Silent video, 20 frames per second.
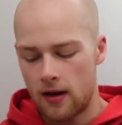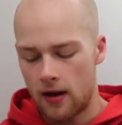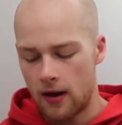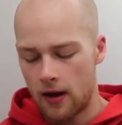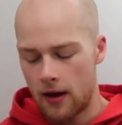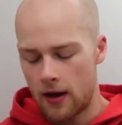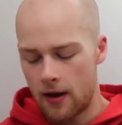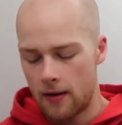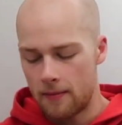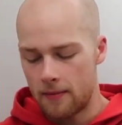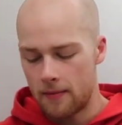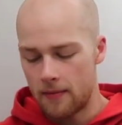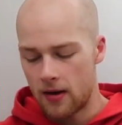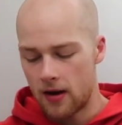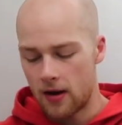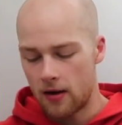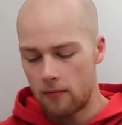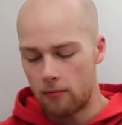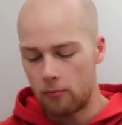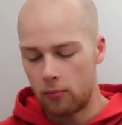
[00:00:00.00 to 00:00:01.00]

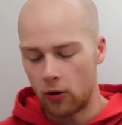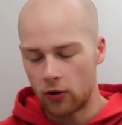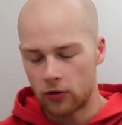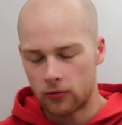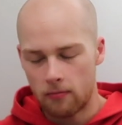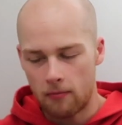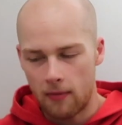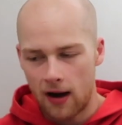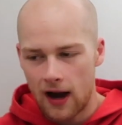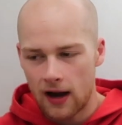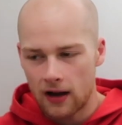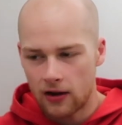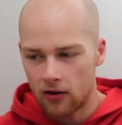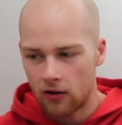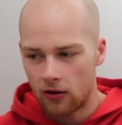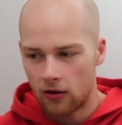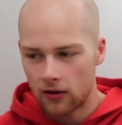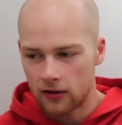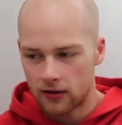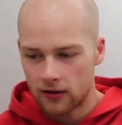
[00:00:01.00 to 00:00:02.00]
But my
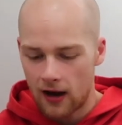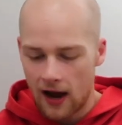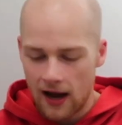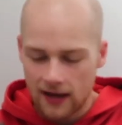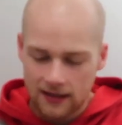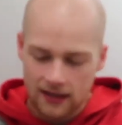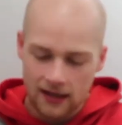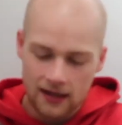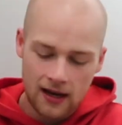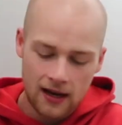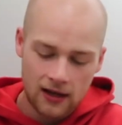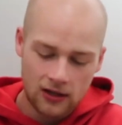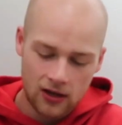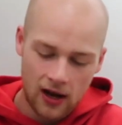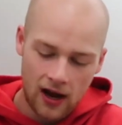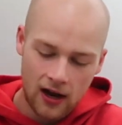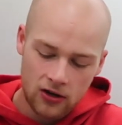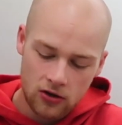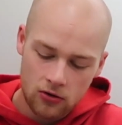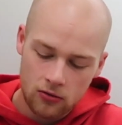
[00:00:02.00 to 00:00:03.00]
god, I
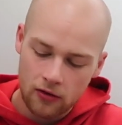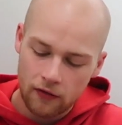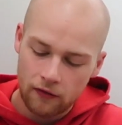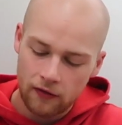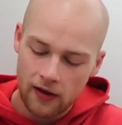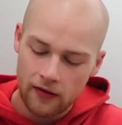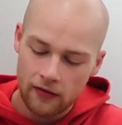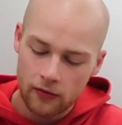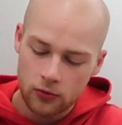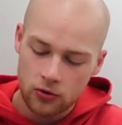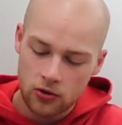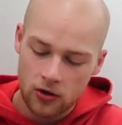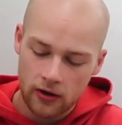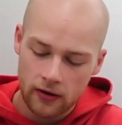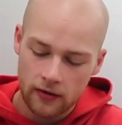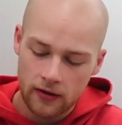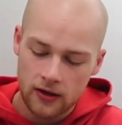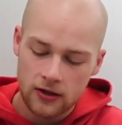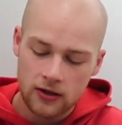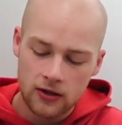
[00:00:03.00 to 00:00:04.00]
knew the flavor was good
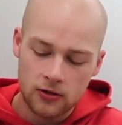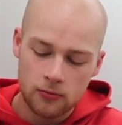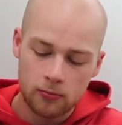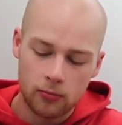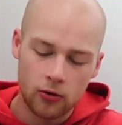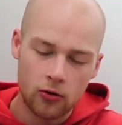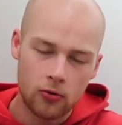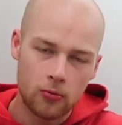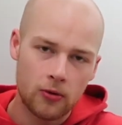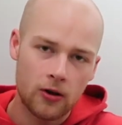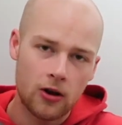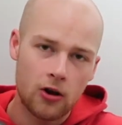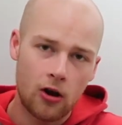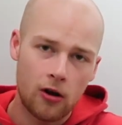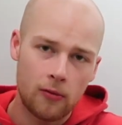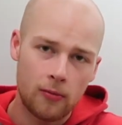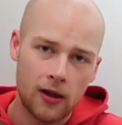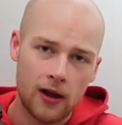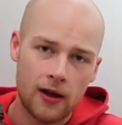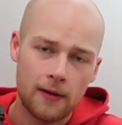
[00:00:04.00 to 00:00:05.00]
on this. It's blueberry
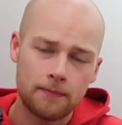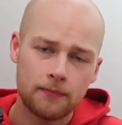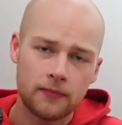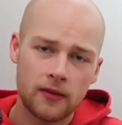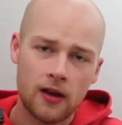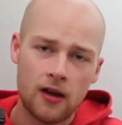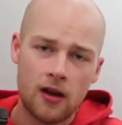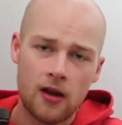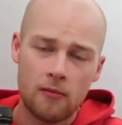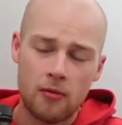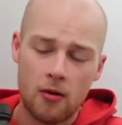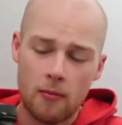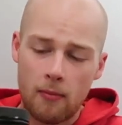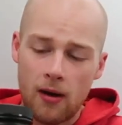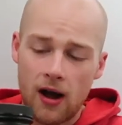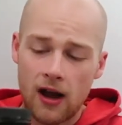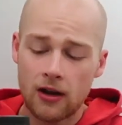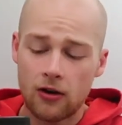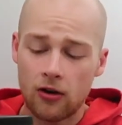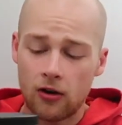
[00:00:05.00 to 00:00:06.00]
cobbler, but
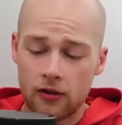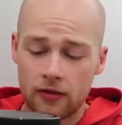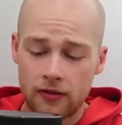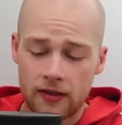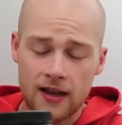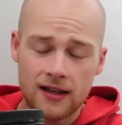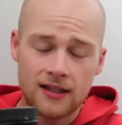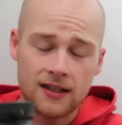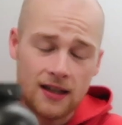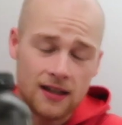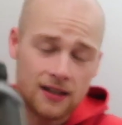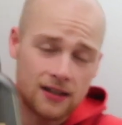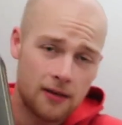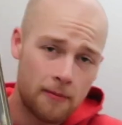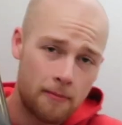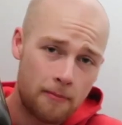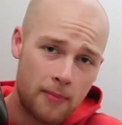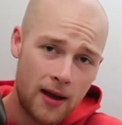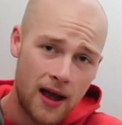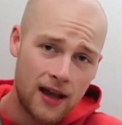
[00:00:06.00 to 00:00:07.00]
my god, this is
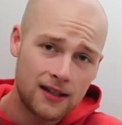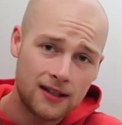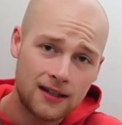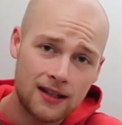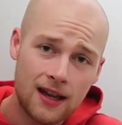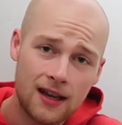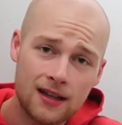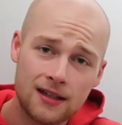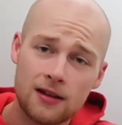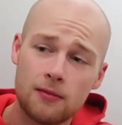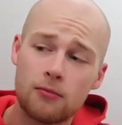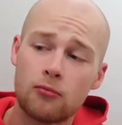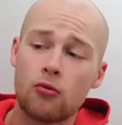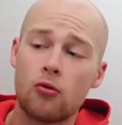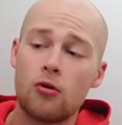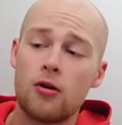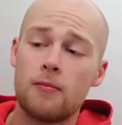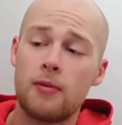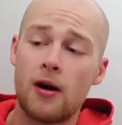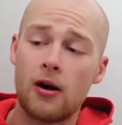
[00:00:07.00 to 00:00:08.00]
the best tasting
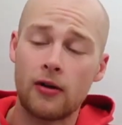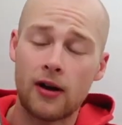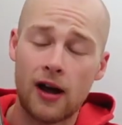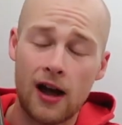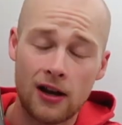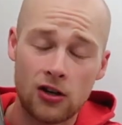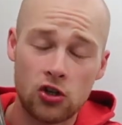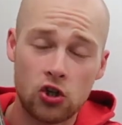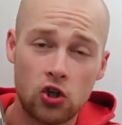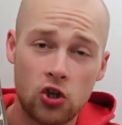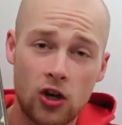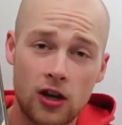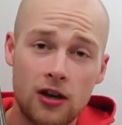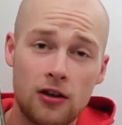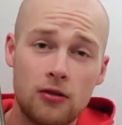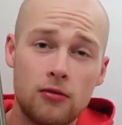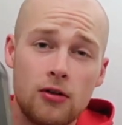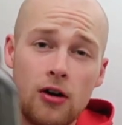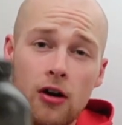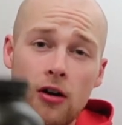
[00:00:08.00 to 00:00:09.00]
protein powder, I shit
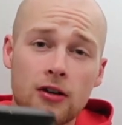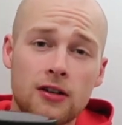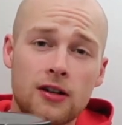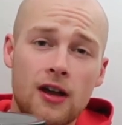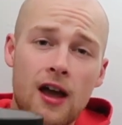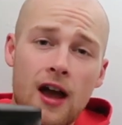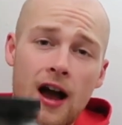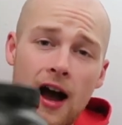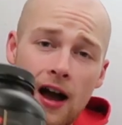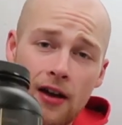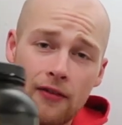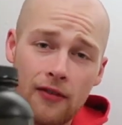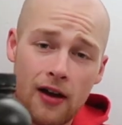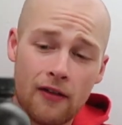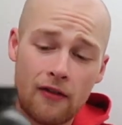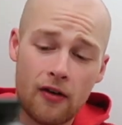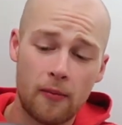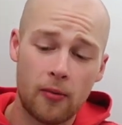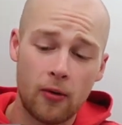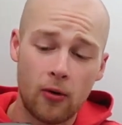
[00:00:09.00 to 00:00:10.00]
you not, I've
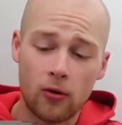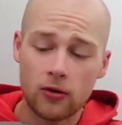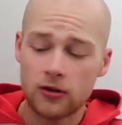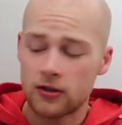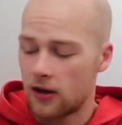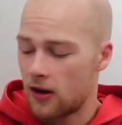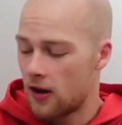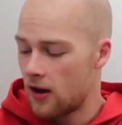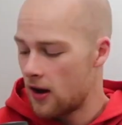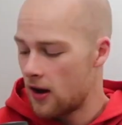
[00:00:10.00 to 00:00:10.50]
ever bought.